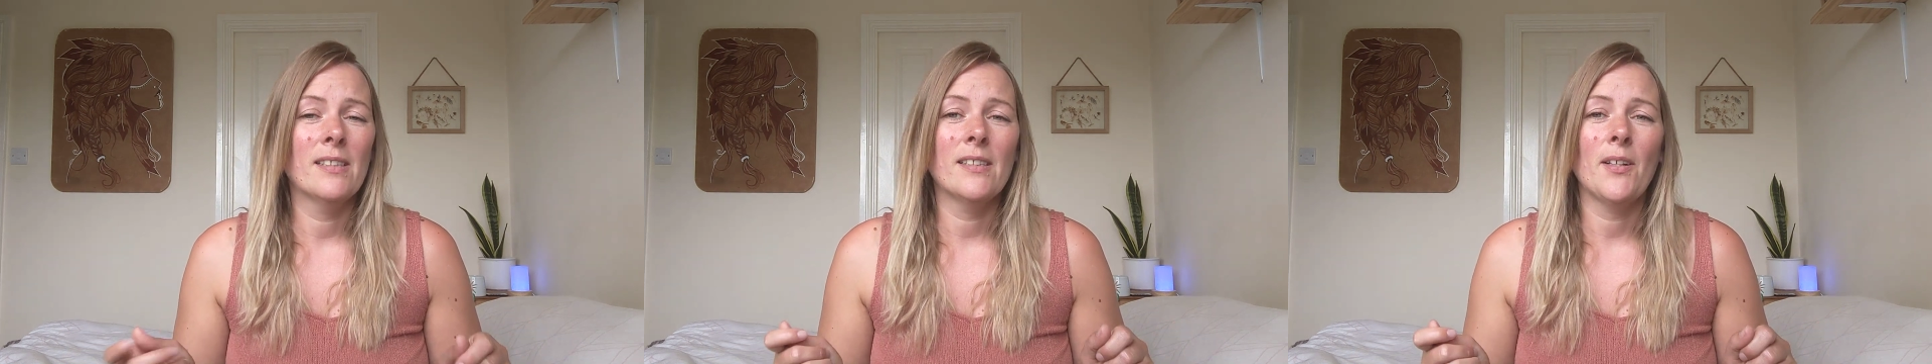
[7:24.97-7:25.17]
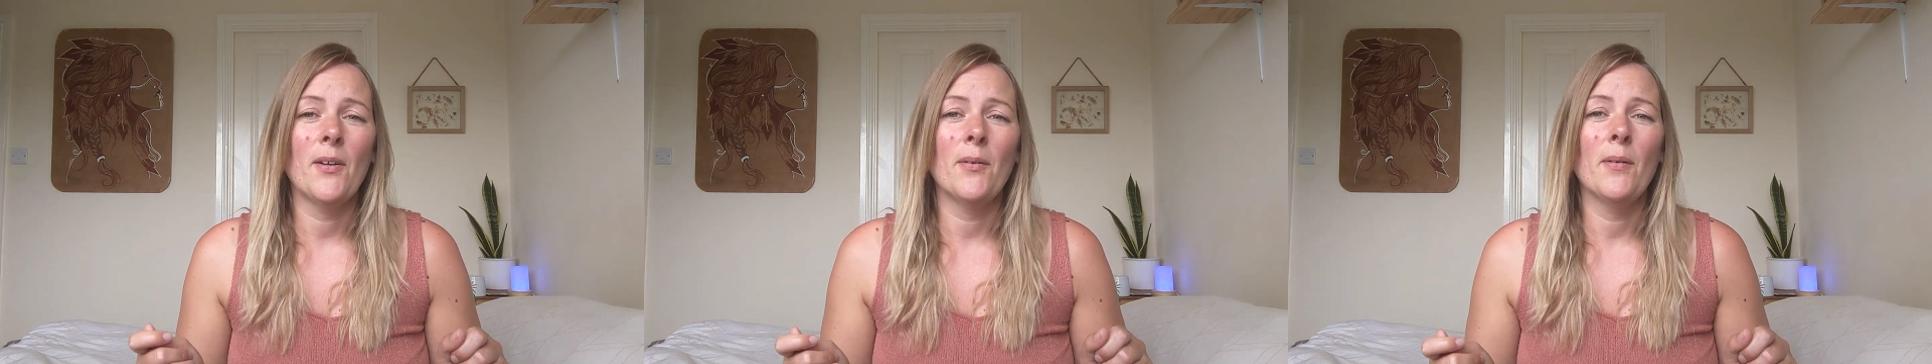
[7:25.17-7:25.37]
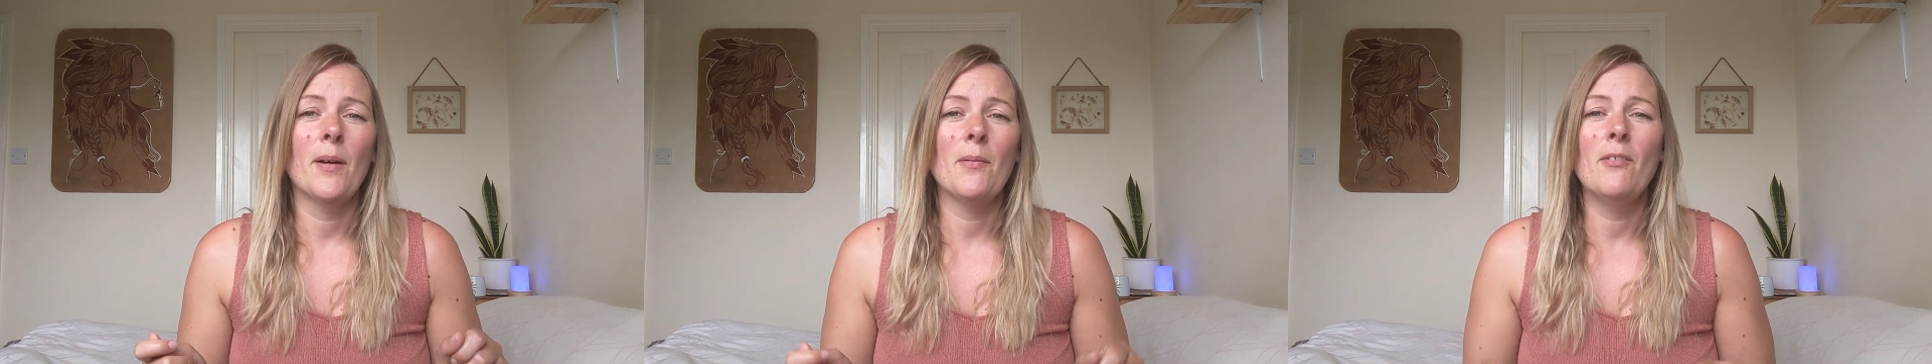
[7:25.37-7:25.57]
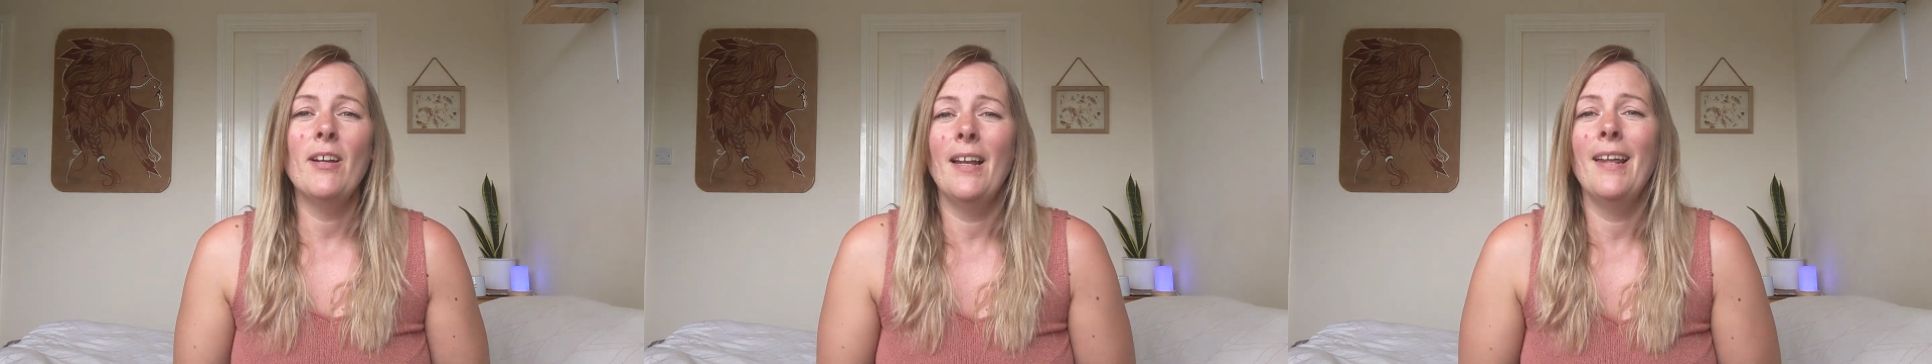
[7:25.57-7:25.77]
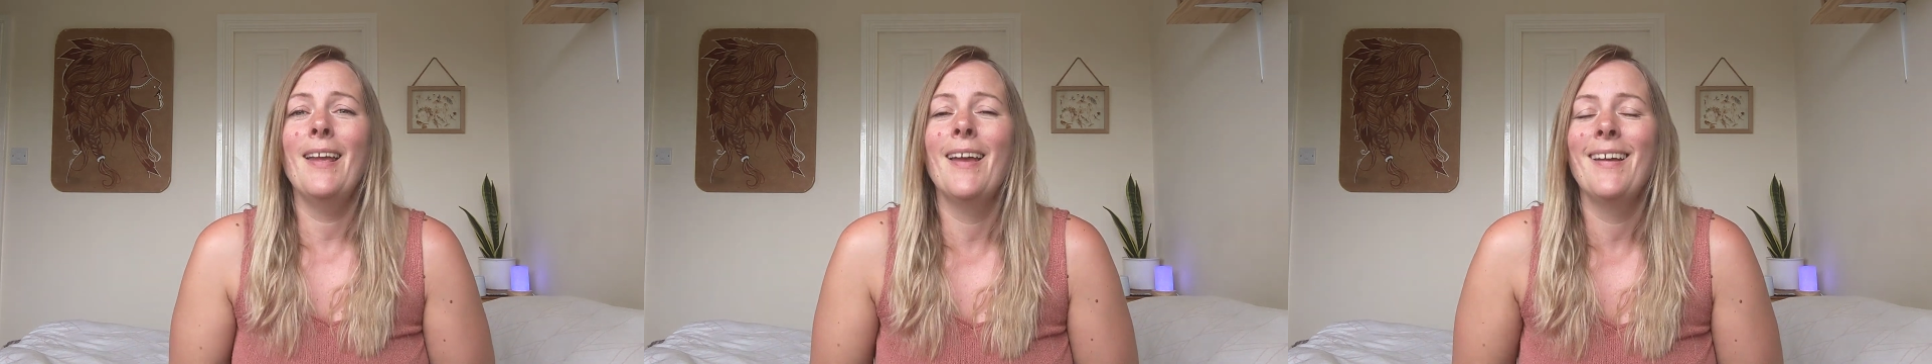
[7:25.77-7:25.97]
So I
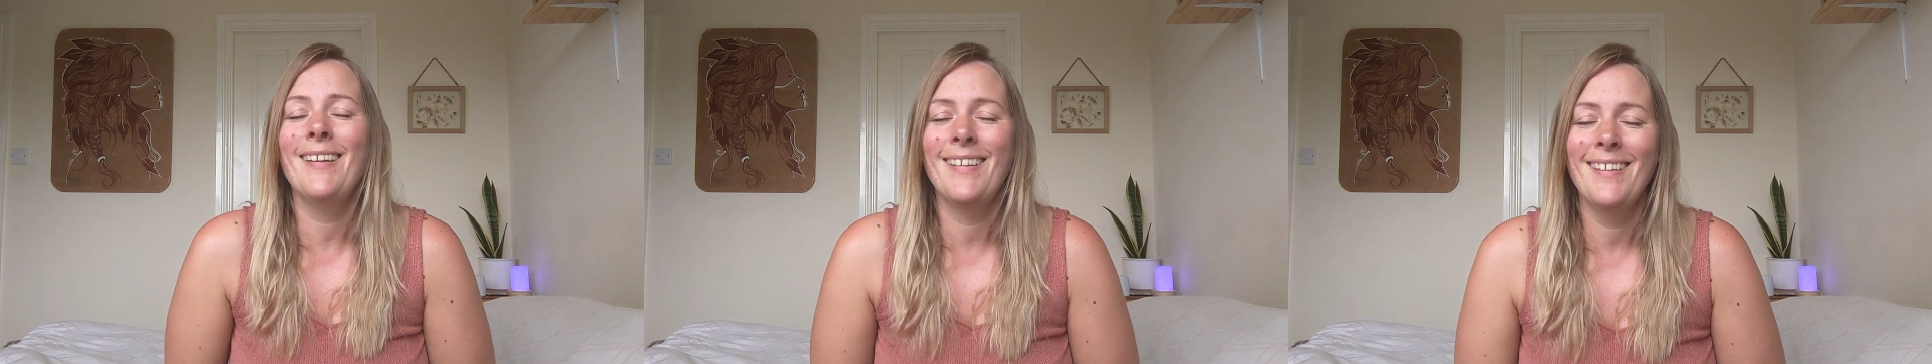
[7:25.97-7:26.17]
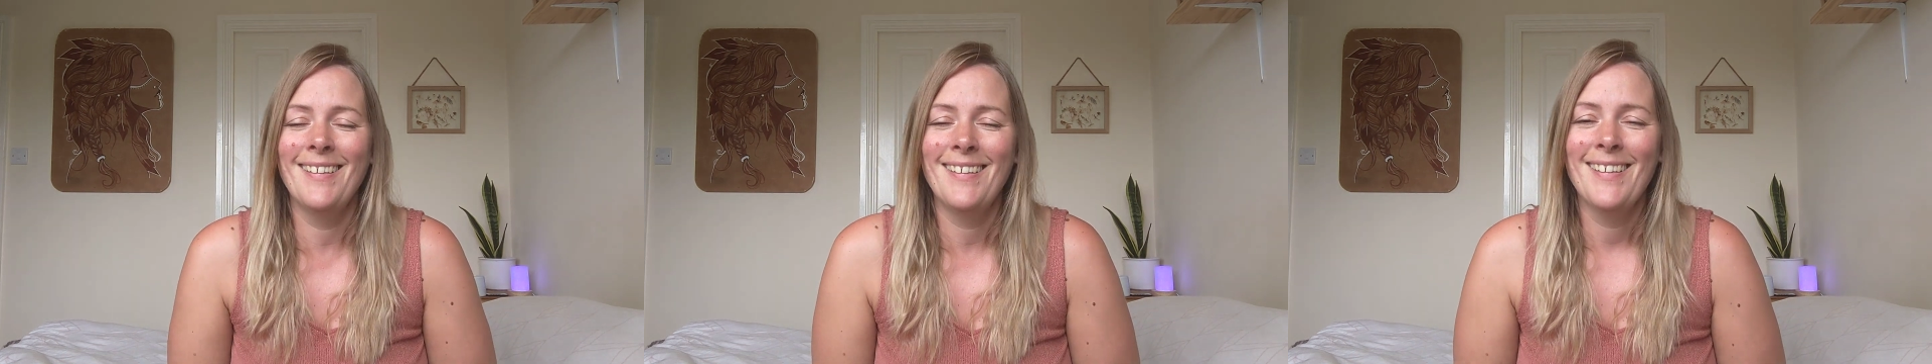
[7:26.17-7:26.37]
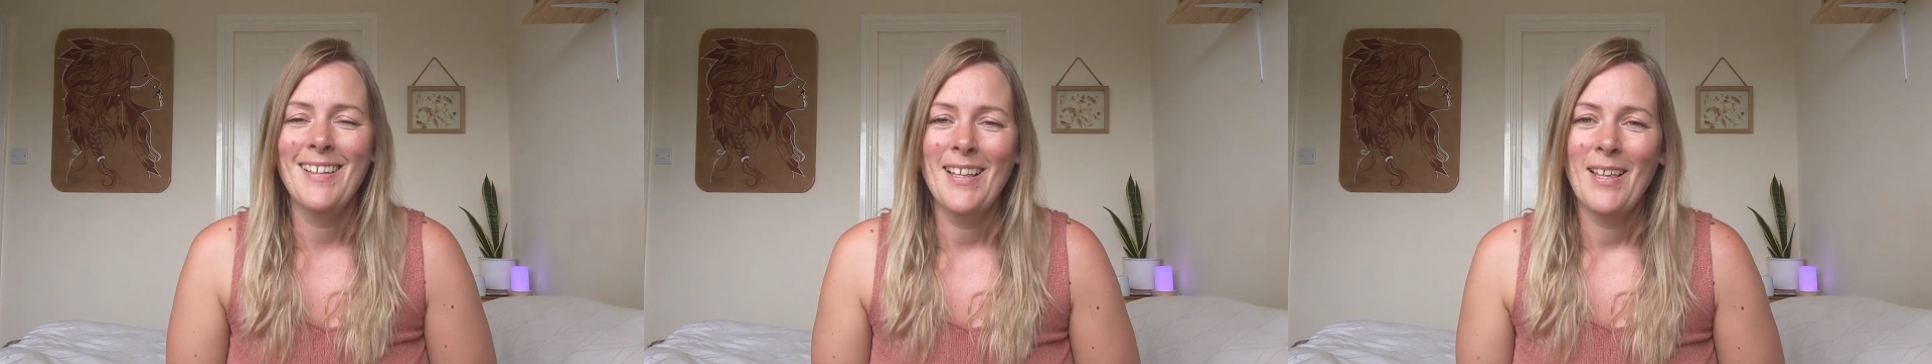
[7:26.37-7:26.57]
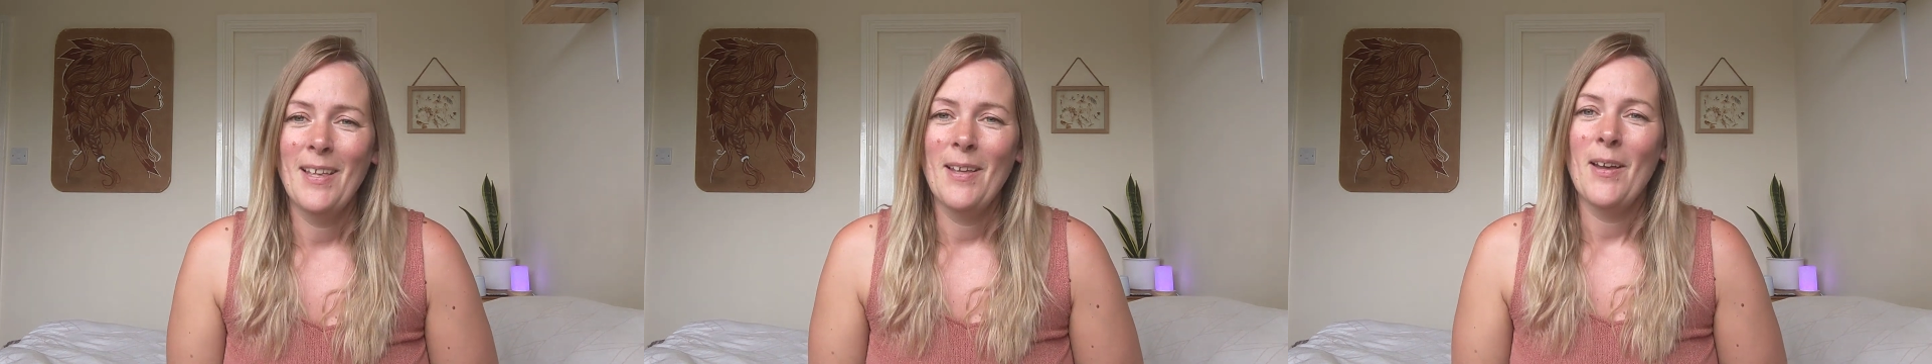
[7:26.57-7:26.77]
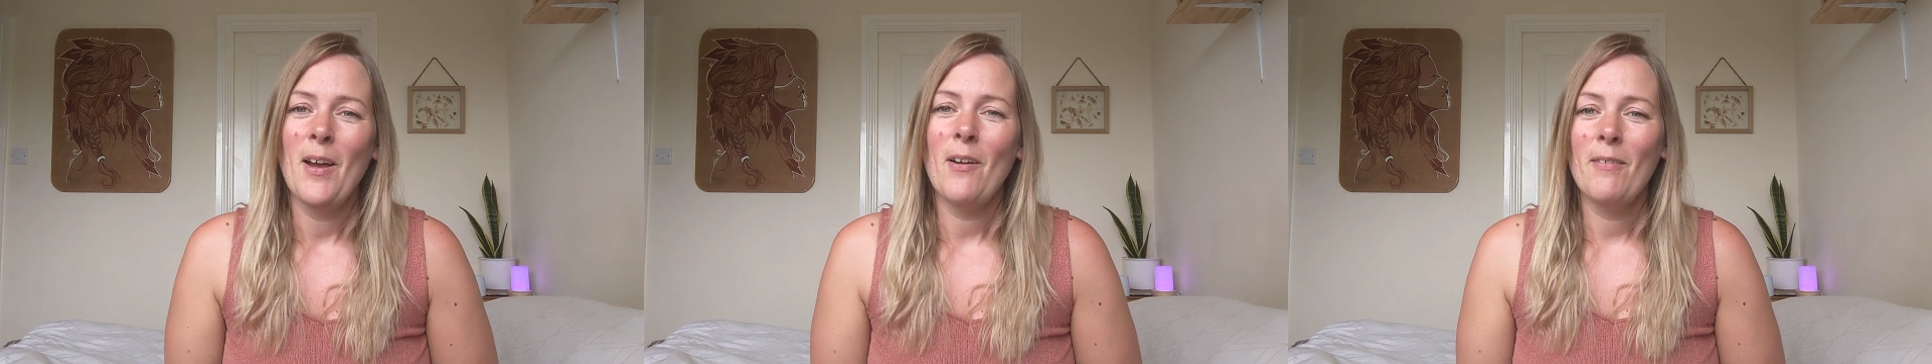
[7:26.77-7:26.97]

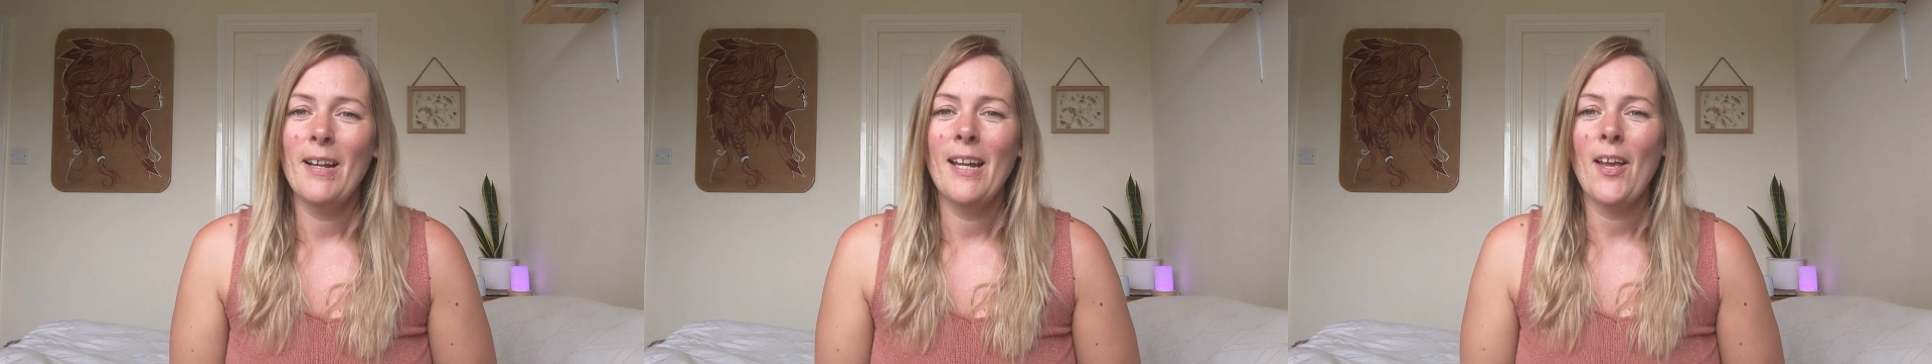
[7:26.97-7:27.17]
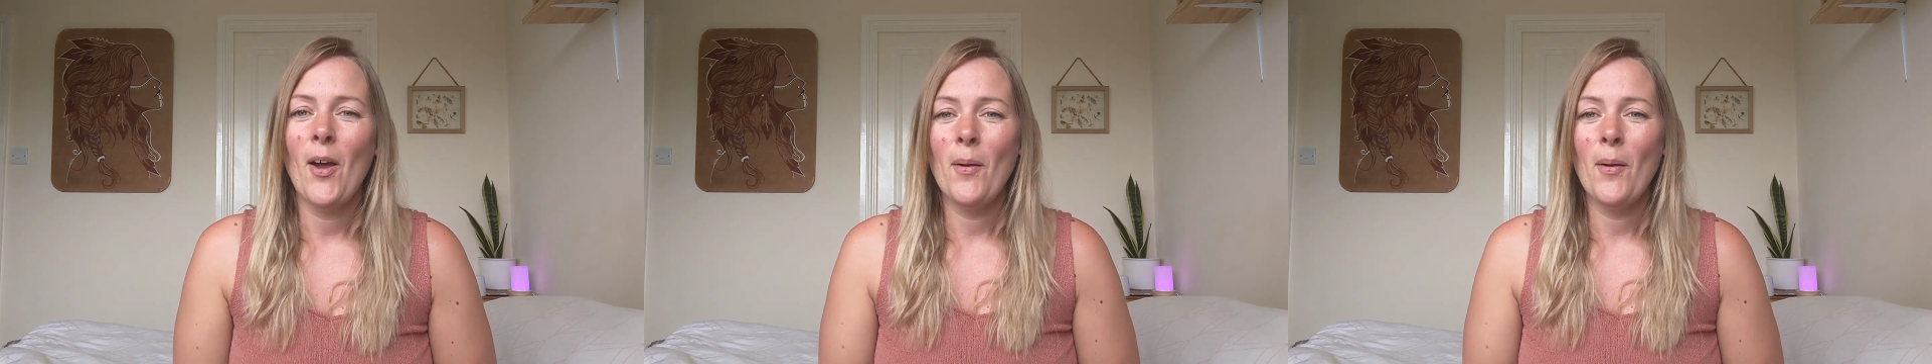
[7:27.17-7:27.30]
really